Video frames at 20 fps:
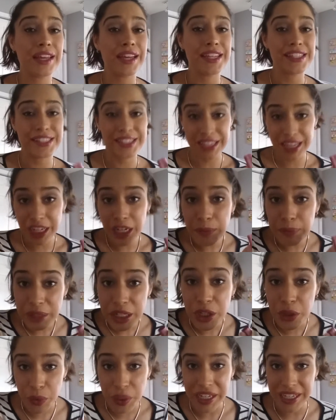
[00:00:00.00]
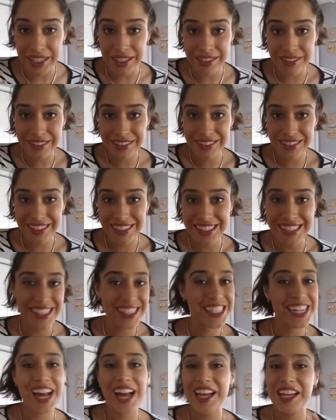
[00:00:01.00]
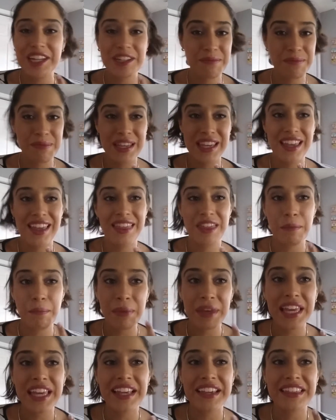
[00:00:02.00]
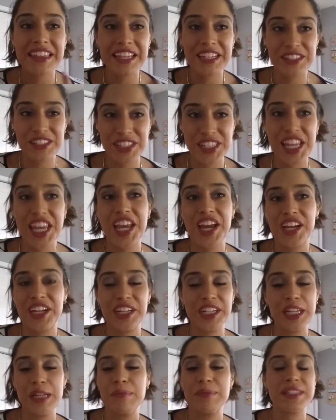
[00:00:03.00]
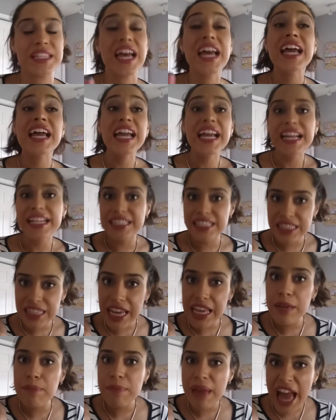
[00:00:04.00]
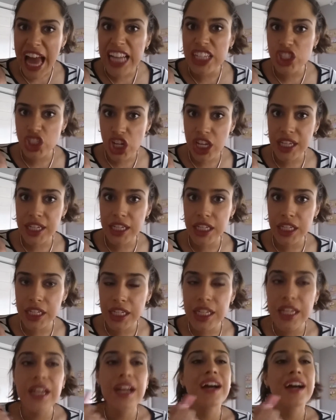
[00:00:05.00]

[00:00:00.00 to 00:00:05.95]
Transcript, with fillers: is gonna be green it's not gonna be the pink that you're seeing on your lips it's like magic